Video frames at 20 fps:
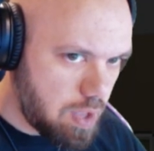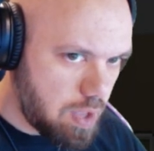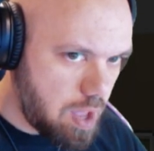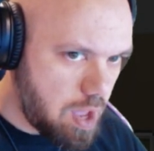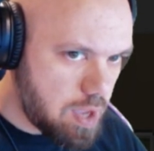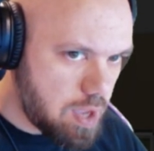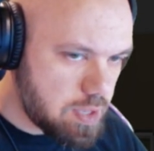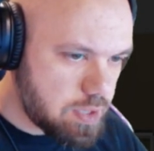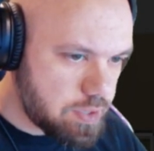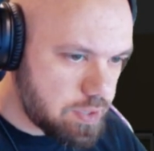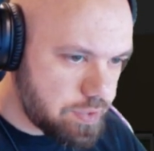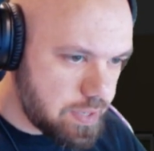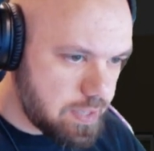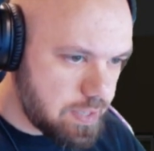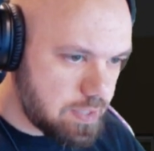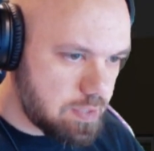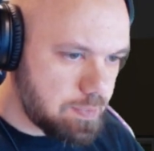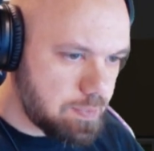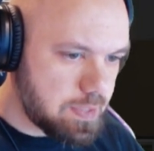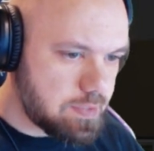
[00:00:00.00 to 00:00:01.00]
I
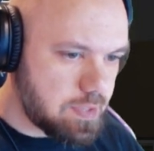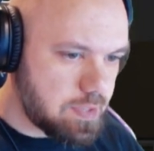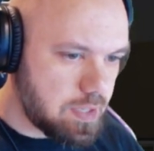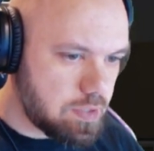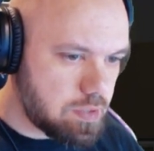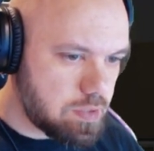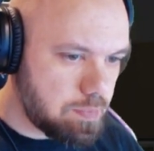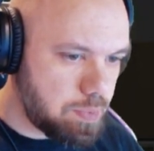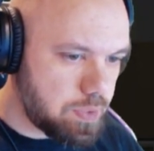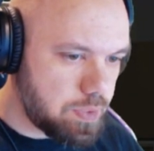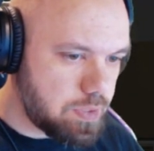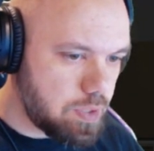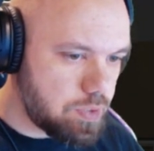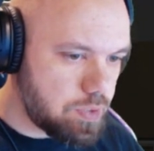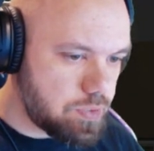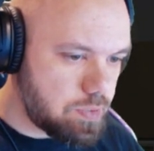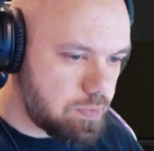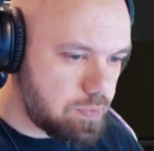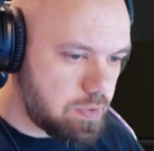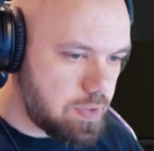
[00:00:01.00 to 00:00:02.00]
think the best thing is to put
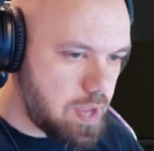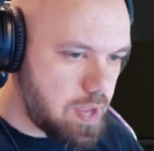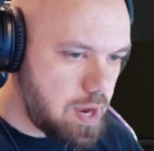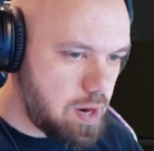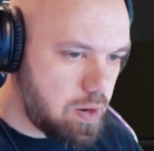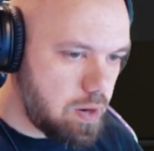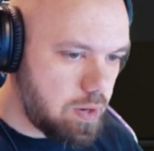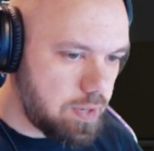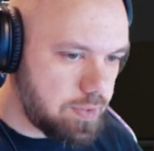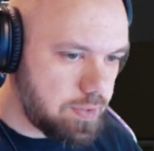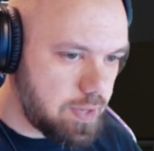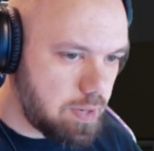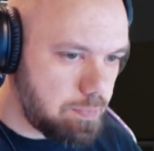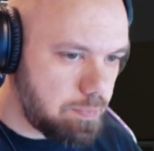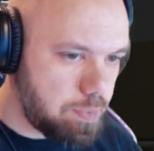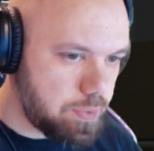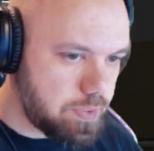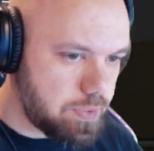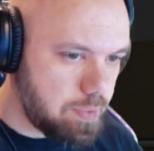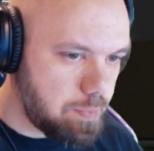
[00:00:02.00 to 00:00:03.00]
those there and then
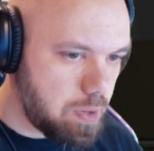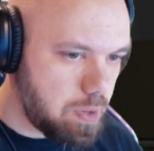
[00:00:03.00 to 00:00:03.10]
put them